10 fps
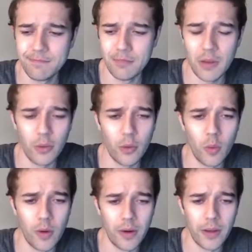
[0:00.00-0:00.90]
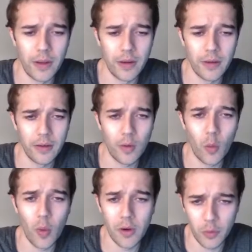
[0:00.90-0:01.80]
methylguanine
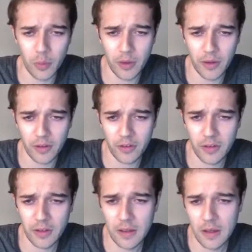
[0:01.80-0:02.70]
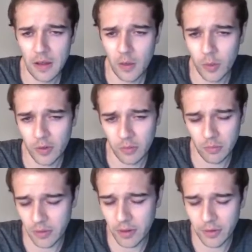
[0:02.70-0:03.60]
quadruplex, which
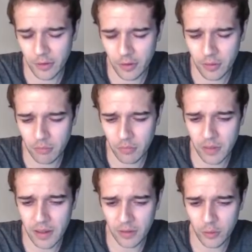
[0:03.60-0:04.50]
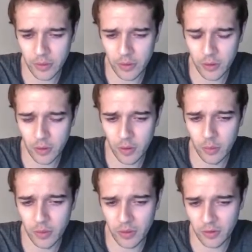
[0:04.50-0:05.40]
does naturally occur,
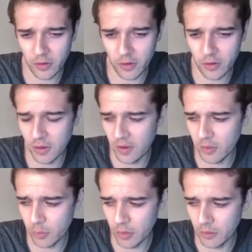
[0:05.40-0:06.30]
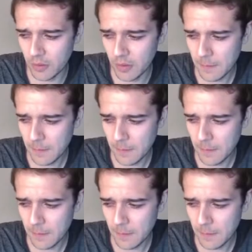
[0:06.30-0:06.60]
but let's just say they've been